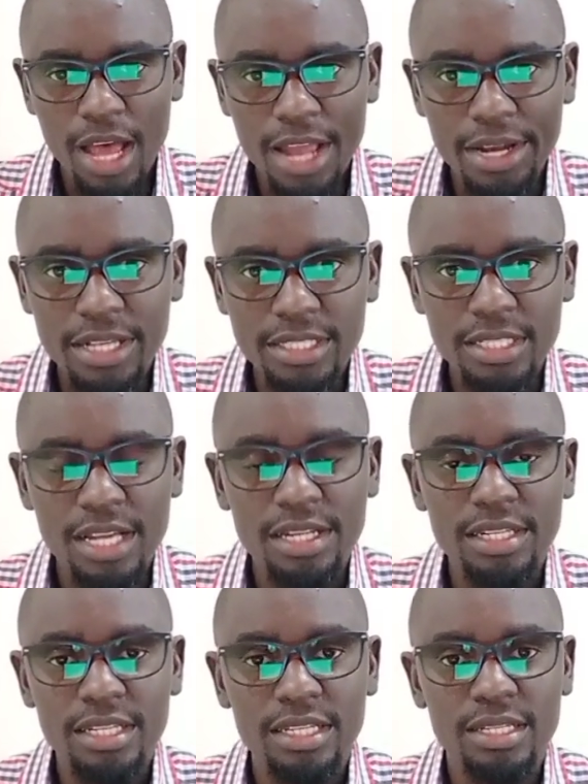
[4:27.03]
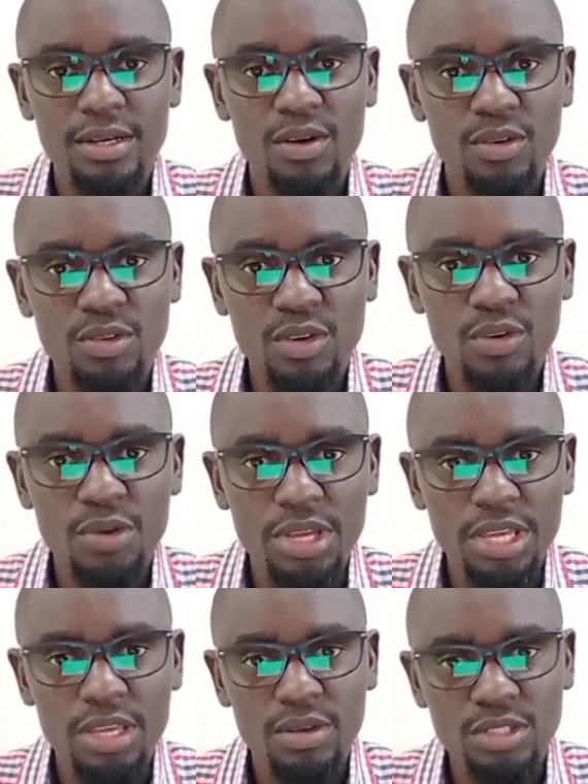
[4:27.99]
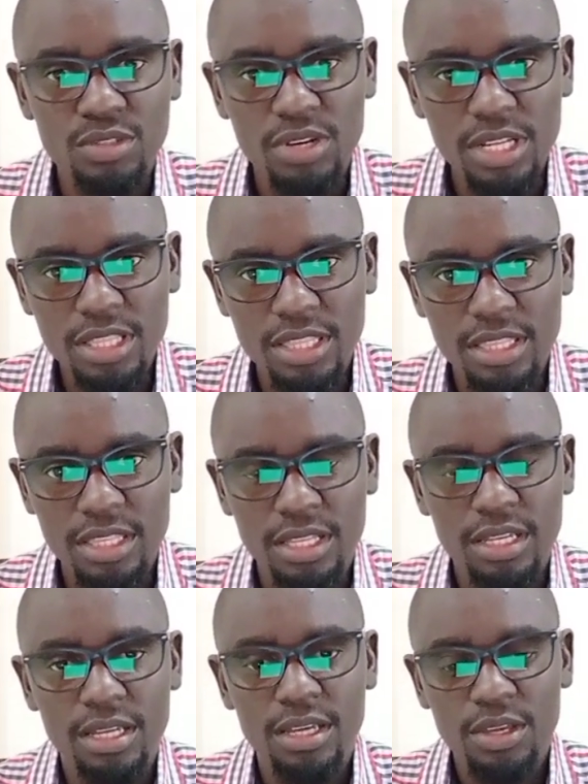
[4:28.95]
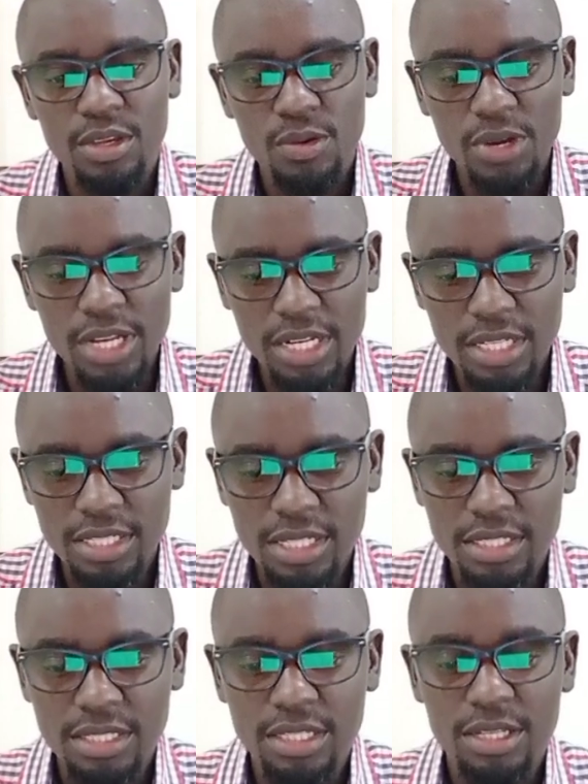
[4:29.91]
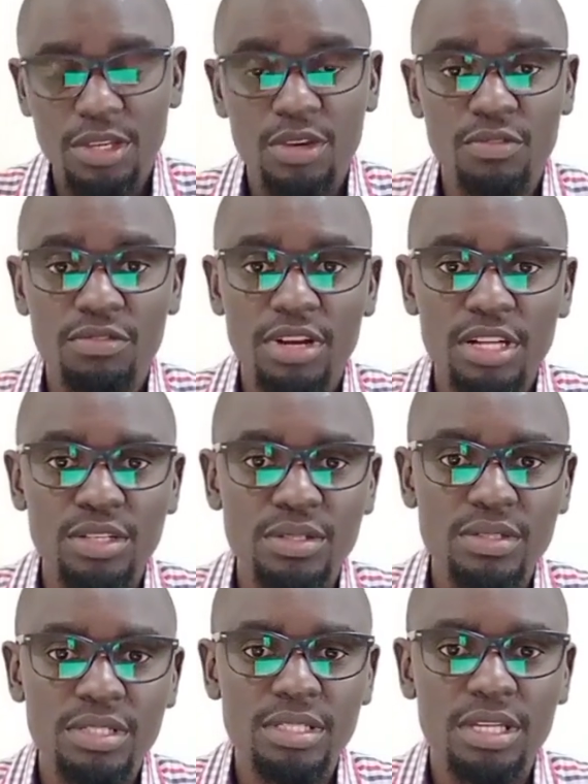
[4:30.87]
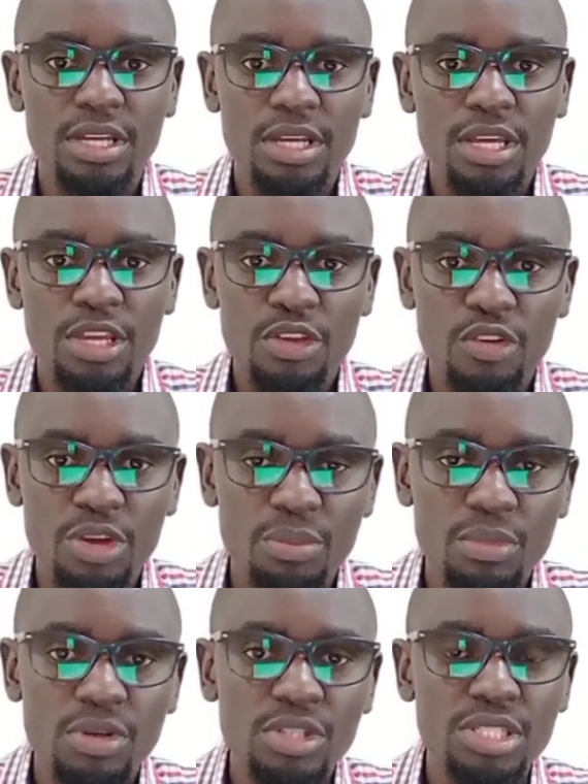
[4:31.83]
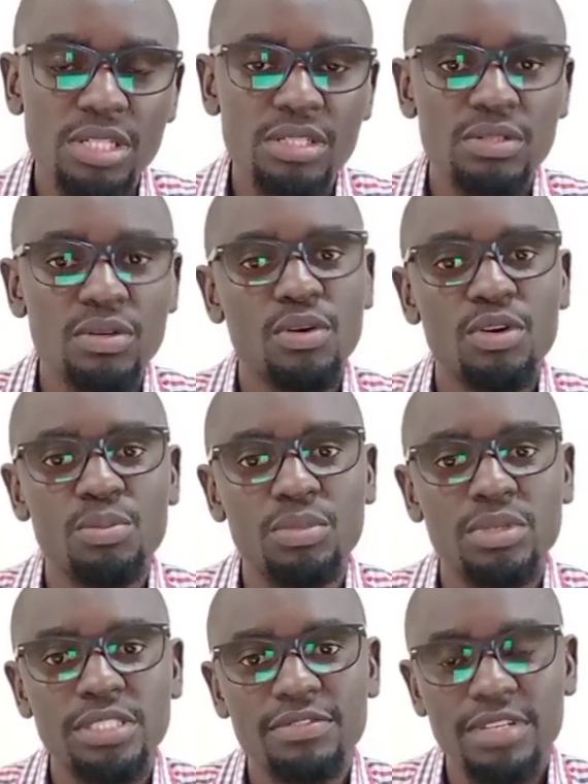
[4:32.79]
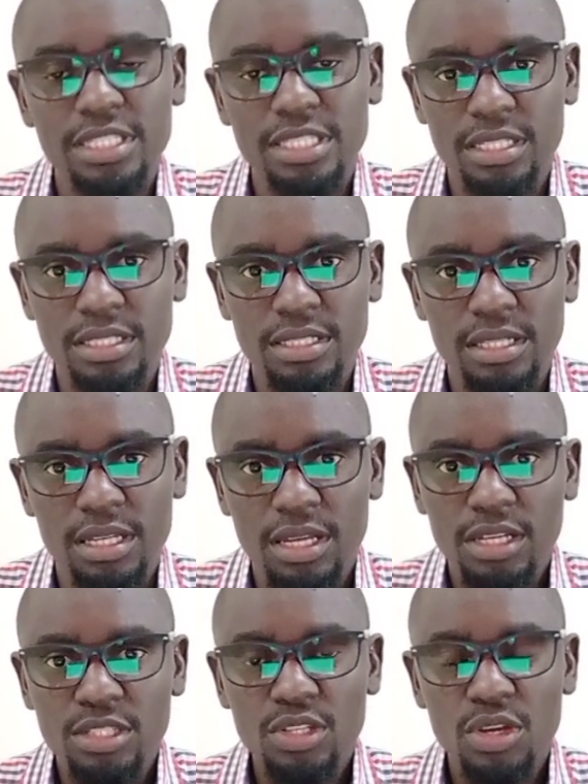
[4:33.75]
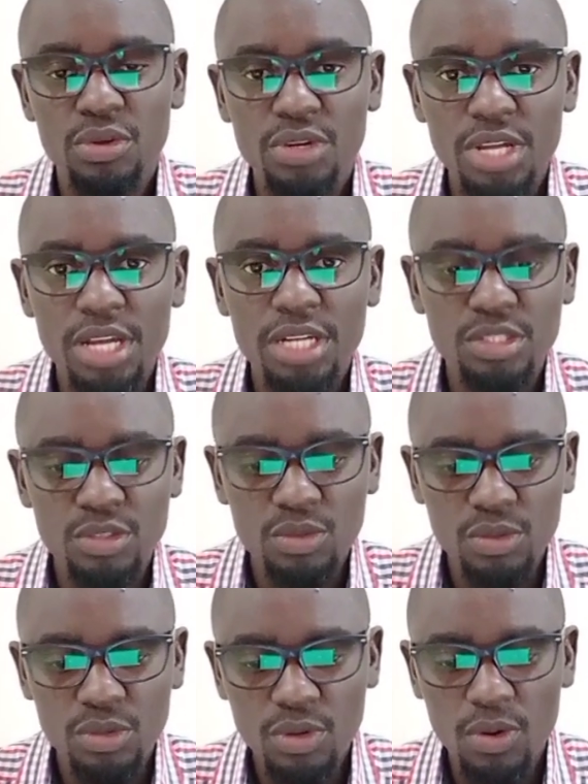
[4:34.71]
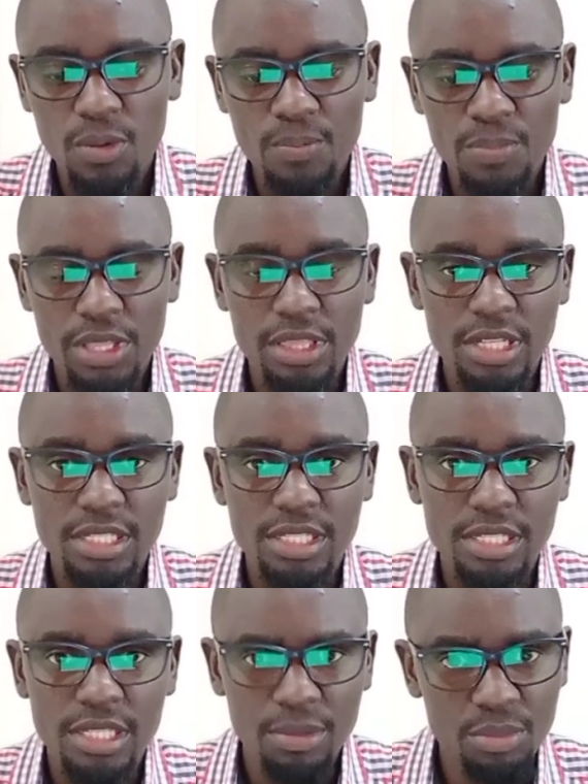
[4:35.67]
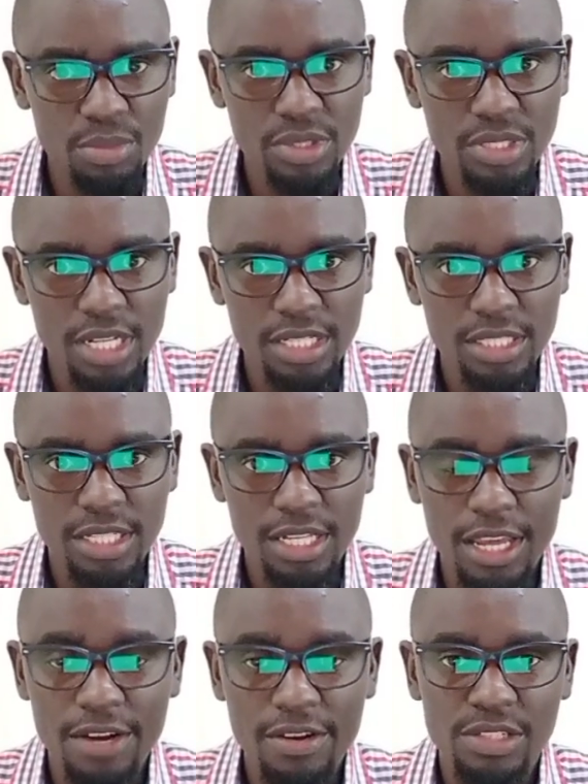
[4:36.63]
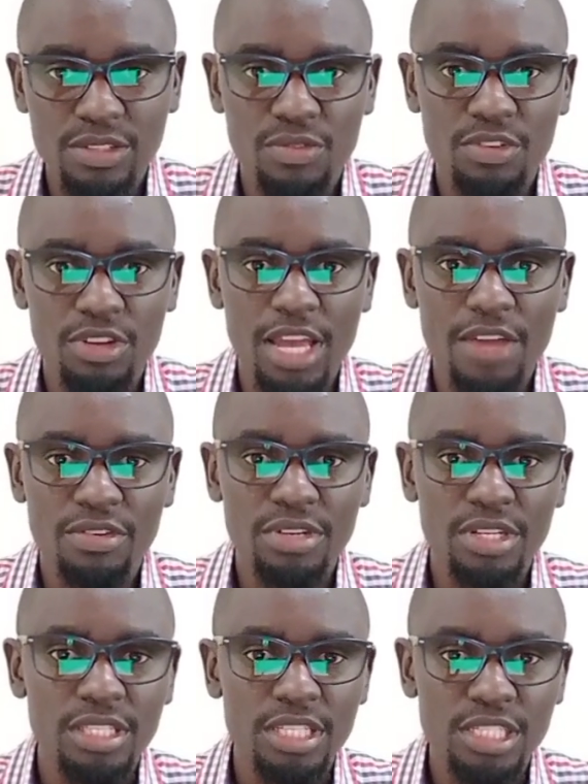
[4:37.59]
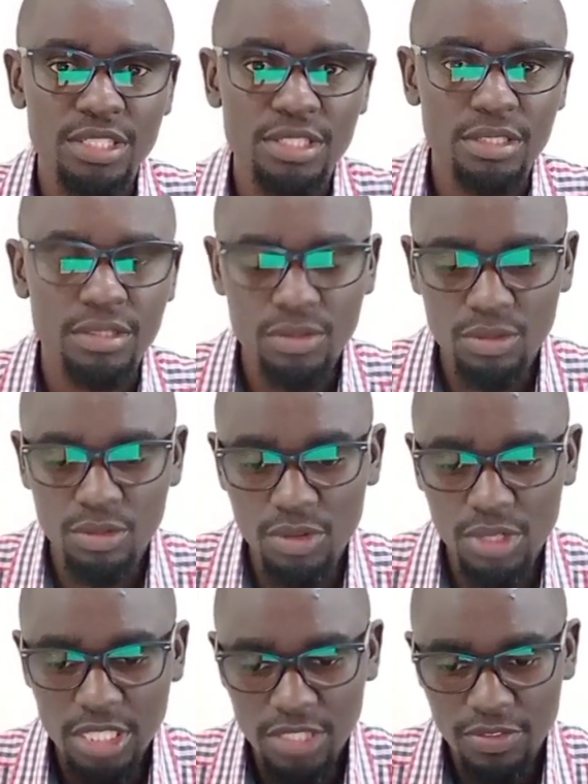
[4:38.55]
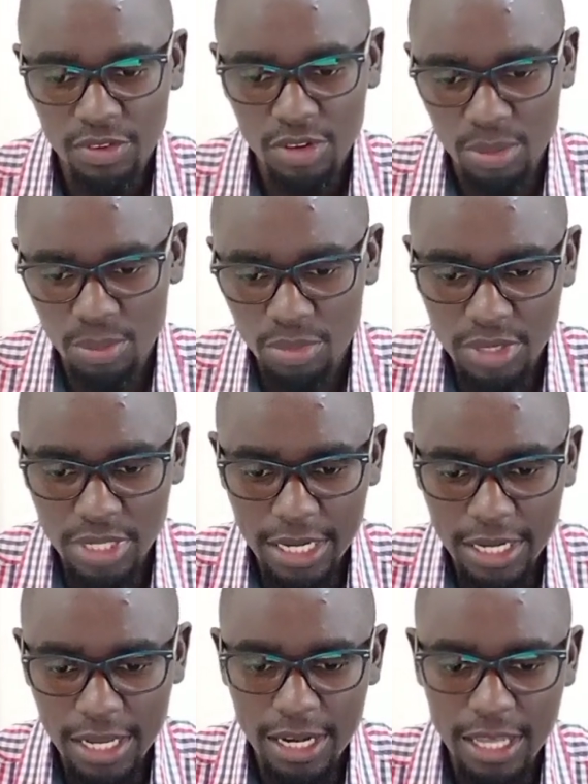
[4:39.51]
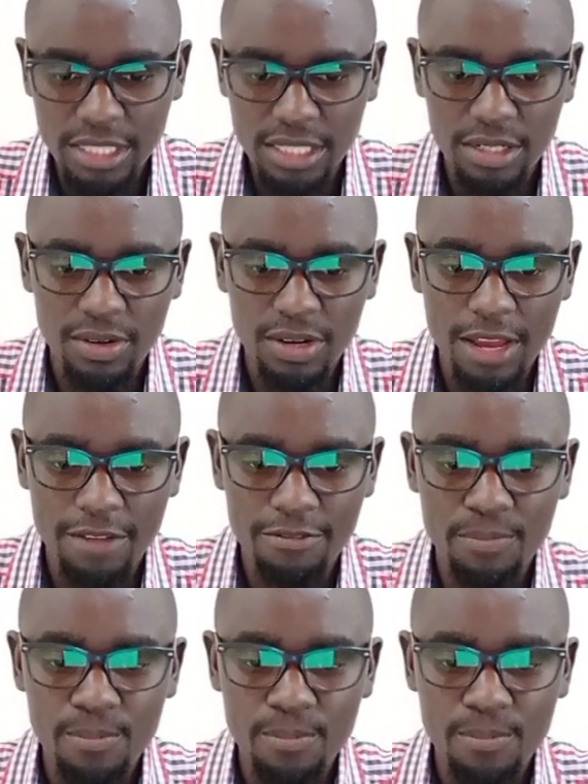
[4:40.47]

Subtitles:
understanding or knowing your strength, your weaknesses, your values, your emotions, or your motivations. So you need to know these important areas of your life. You need to know these 4 important areas in your life.